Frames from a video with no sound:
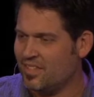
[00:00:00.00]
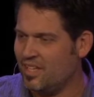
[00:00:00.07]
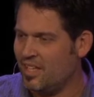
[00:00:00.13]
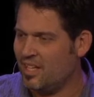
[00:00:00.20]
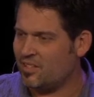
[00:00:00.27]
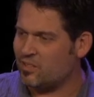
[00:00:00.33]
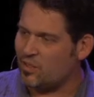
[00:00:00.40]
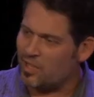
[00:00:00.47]

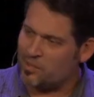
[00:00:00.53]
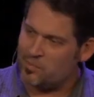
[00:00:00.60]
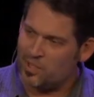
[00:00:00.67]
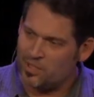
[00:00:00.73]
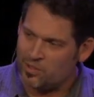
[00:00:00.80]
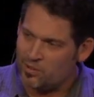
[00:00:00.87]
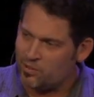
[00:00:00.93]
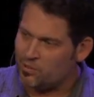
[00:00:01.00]
And so I
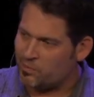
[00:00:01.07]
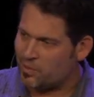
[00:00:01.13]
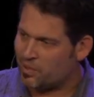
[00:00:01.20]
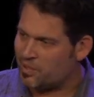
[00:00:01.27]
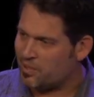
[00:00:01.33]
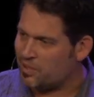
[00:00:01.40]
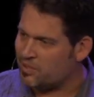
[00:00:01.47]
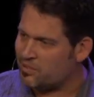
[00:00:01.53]
meet youth
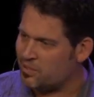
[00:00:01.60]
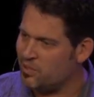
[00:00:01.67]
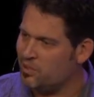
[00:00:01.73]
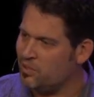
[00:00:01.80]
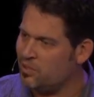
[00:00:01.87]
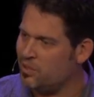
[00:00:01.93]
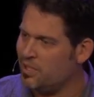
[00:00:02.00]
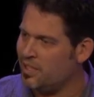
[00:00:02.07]
workers
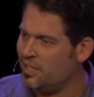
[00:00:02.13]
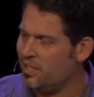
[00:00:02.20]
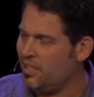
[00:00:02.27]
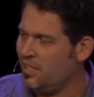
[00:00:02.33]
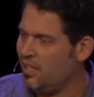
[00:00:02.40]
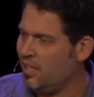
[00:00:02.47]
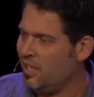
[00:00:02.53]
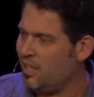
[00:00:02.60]
who
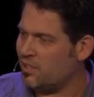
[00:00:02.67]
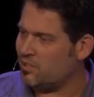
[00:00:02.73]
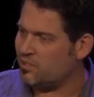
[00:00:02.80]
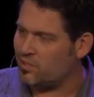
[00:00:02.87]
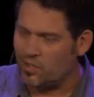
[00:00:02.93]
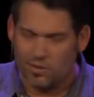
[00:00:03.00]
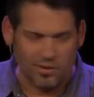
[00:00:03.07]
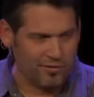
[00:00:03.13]
are
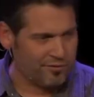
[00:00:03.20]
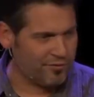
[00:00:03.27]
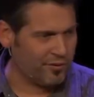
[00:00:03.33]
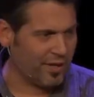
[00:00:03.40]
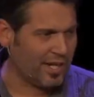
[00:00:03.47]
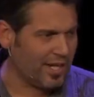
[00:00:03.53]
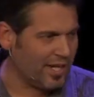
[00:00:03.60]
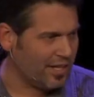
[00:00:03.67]
so
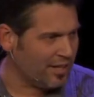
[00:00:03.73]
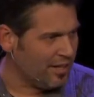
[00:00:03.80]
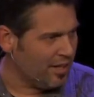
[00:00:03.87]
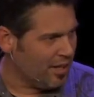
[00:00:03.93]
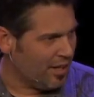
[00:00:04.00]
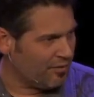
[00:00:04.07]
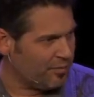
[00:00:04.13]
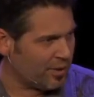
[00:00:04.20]
afraid
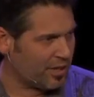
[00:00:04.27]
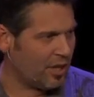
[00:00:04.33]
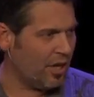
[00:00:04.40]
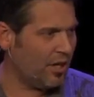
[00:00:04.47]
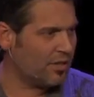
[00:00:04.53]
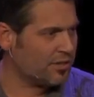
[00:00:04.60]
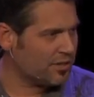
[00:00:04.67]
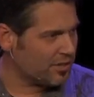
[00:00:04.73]
of what
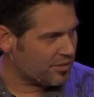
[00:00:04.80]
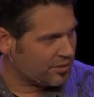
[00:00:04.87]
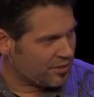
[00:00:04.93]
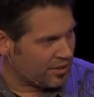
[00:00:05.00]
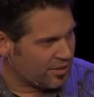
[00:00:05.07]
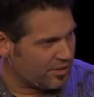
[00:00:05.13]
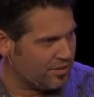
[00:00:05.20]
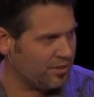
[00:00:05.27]
culture is
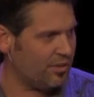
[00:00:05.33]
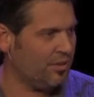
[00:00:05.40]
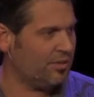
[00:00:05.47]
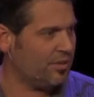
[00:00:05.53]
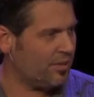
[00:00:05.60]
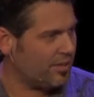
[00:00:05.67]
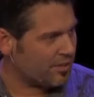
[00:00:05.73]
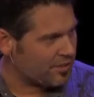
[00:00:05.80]
going to do
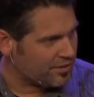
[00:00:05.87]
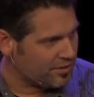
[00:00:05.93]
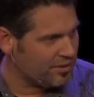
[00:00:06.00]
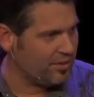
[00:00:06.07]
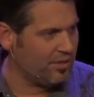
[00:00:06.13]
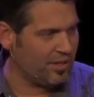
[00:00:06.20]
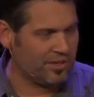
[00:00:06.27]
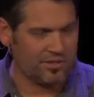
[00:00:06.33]
to their
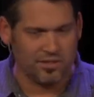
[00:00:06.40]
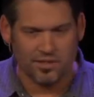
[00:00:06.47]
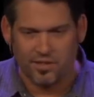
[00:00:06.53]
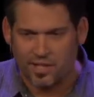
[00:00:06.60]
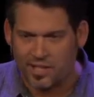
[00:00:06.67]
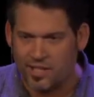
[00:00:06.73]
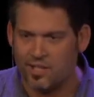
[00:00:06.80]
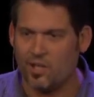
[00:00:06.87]
students that
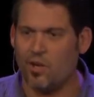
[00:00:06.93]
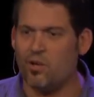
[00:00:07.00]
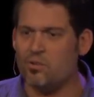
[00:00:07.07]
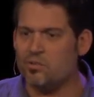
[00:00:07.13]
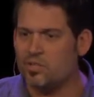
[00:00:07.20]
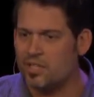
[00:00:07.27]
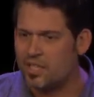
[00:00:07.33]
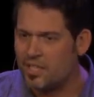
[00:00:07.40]
they can
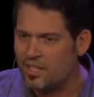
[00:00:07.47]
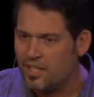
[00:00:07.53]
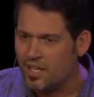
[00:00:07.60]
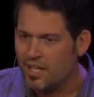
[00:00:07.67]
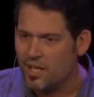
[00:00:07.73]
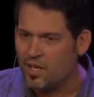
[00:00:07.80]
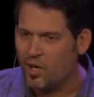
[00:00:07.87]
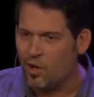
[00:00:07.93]
only
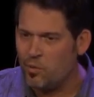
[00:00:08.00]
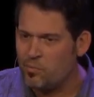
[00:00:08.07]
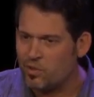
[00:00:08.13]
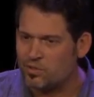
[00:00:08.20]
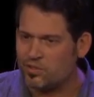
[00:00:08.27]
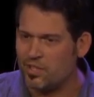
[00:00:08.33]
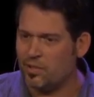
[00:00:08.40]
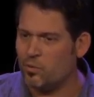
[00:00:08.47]

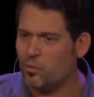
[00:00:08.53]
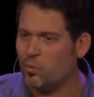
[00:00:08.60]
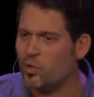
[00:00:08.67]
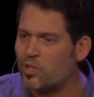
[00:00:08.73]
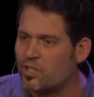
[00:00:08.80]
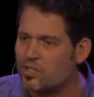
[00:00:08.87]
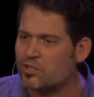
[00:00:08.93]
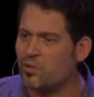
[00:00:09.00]
almost
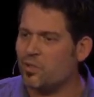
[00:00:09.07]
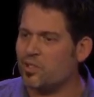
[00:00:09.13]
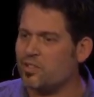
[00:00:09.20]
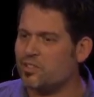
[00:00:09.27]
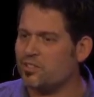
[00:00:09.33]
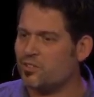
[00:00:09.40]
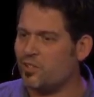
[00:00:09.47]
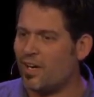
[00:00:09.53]
work
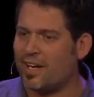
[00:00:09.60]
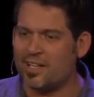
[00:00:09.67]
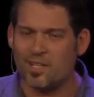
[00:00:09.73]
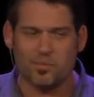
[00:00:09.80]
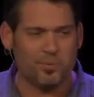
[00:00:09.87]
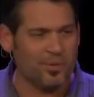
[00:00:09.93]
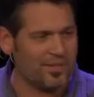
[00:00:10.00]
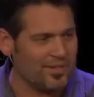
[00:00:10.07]
towards trying
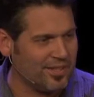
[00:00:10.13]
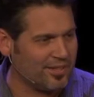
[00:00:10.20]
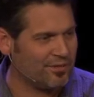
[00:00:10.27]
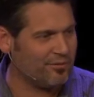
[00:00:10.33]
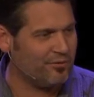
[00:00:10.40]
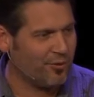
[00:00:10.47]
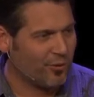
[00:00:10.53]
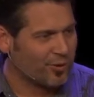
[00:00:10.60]
to put this
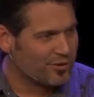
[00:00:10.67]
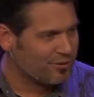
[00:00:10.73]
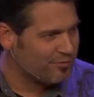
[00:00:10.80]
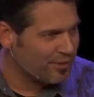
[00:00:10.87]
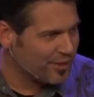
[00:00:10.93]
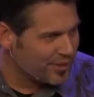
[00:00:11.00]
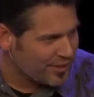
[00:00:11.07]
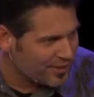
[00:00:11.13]
force
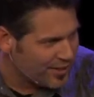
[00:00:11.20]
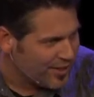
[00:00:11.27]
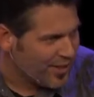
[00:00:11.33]
field